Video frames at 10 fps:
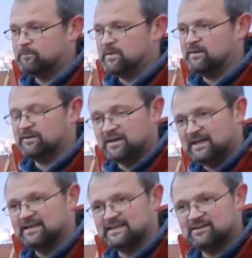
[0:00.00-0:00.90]
If I can
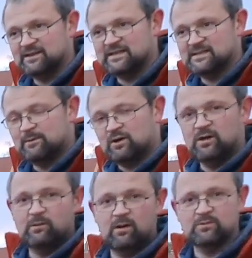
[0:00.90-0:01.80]
get down here
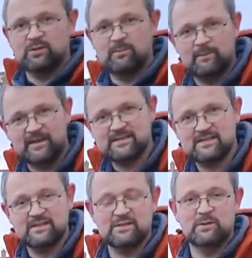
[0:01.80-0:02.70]
tomorrow, I'll do my best
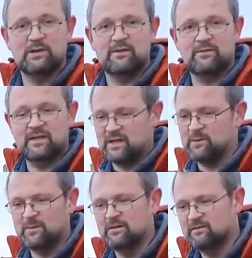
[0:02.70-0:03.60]
to do another video
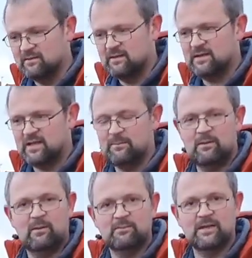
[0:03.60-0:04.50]
and keep
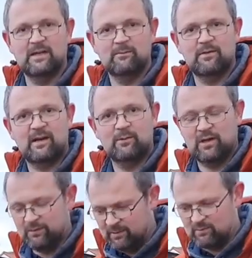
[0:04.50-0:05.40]
you updated with how we're
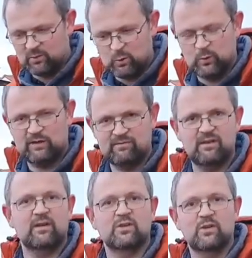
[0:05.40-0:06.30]
going. I'll record
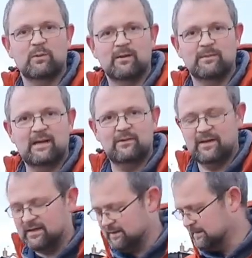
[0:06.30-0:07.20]
everything I do while I'm down here.